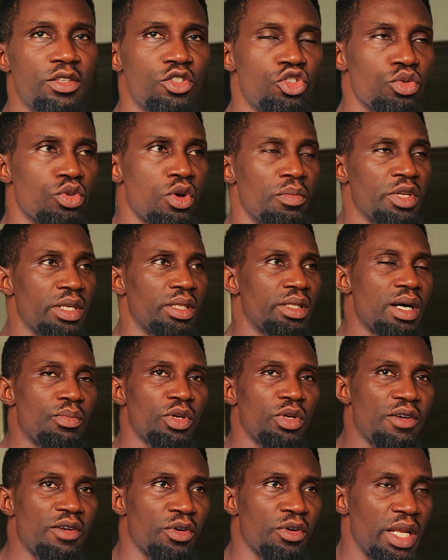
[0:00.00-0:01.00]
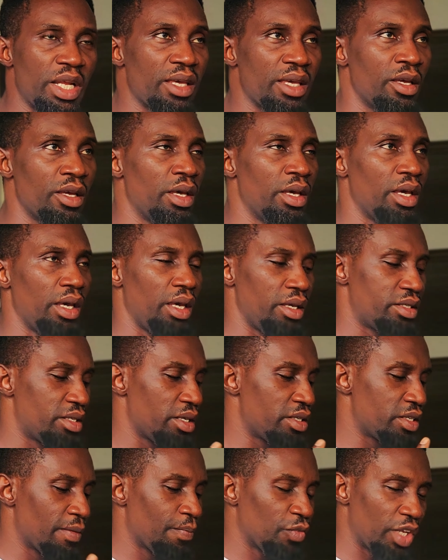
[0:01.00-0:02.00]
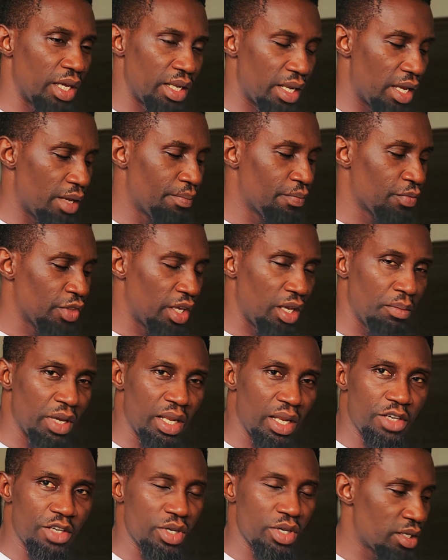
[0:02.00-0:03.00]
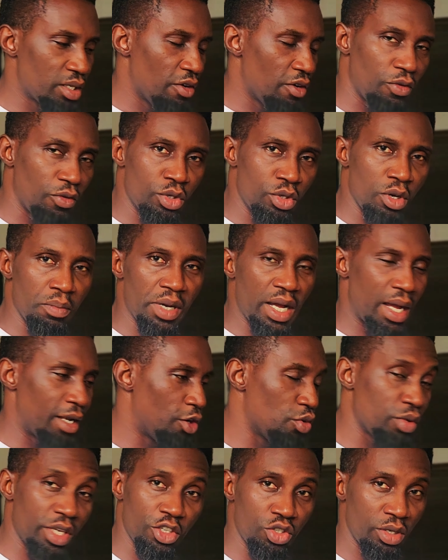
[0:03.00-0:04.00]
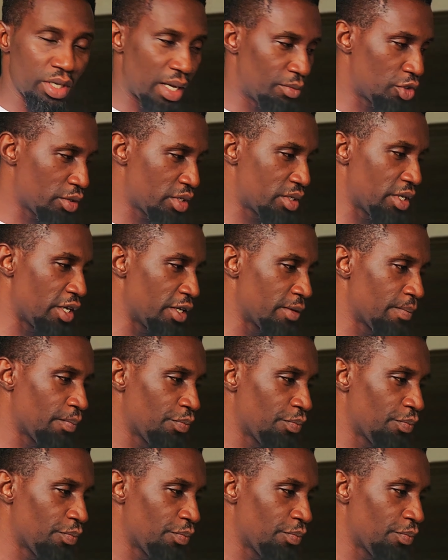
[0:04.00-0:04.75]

should come in the tabular form, like it says a name, email address, phone number, and location. I'm just saying,